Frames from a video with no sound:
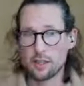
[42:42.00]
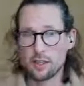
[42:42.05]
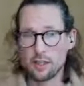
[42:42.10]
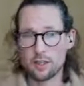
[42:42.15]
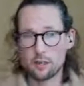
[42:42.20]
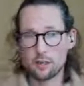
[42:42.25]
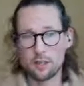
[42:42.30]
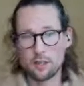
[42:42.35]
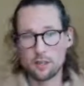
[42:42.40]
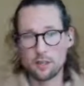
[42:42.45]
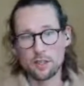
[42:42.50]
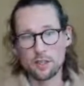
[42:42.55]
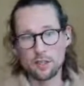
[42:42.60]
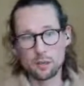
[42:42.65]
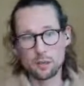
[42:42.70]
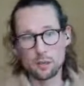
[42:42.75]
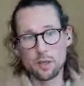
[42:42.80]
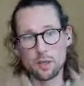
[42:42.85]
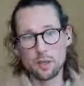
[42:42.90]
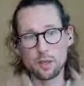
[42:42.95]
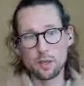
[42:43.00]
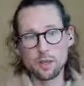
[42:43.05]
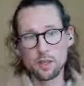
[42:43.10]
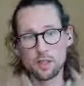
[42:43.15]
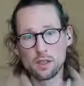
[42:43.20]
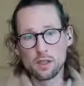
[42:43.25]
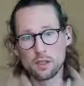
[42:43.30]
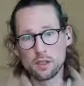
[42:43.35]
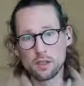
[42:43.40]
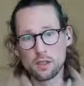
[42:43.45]
from an enterprise as
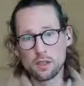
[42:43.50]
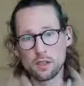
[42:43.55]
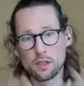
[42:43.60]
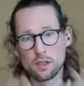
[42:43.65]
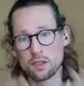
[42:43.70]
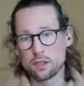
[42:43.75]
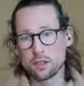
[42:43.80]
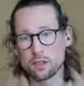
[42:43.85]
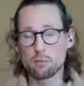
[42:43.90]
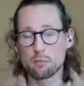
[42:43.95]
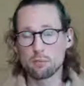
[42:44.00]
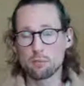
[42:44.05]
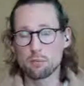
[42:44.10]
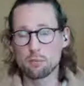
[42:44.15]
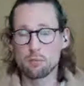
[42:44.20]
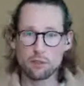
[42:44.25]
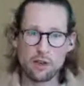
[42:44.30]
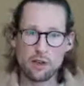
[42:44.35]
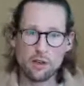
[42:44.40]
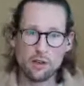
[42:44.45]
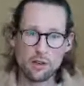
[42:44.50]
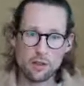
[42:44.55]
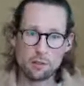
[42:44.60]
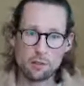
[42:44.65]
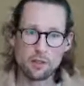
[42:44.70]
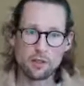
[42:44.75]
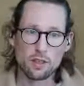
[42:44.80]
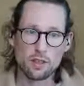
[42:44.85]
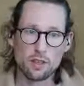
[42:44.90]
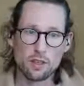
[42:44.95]
well, because you simply do
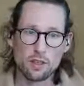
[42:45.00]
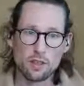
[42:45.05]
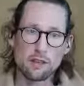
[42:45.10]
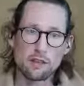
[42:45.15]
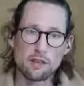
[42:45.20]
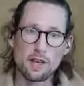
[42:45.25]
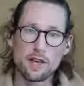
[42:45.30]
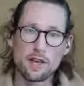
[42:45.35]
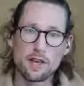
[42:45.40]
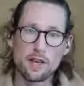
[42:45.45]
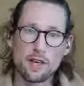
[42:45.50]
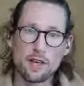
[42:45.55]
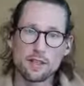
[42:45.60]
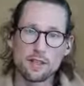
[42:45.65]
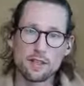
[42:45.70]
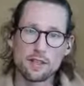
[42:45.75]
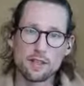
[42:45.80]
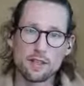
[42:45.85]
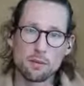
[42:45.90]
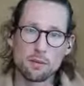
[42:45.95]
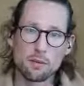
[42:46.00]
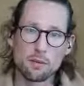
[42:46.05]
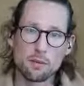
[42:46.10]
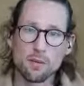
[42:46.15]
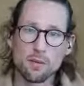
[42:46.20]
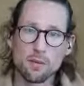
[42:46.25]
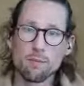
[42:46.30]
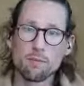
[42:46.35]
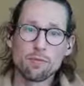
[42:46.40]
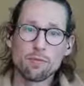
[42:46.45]
not know what's going to come out of that
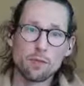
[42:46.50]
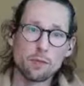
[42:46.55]
system.